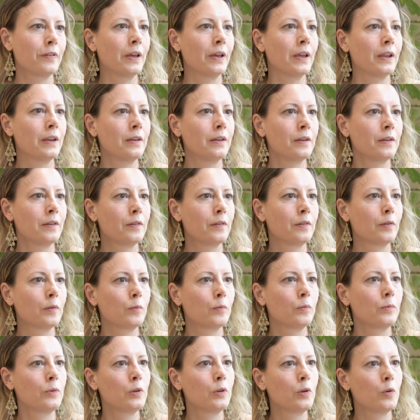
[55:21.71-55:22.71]
and
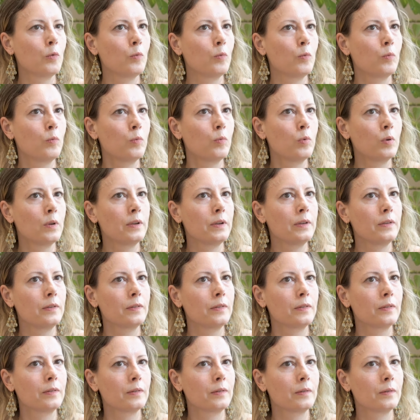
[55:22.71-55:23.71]
you know, what
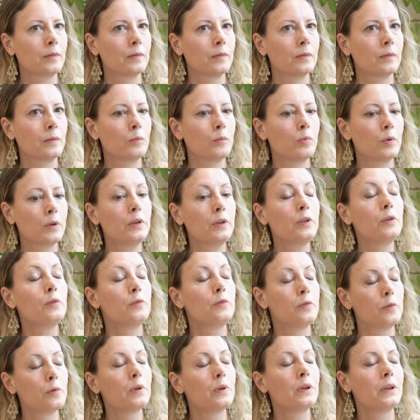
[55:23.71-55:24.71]
is what are you
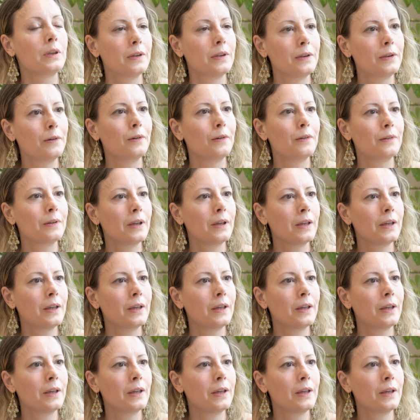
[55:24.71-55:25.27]
doing here?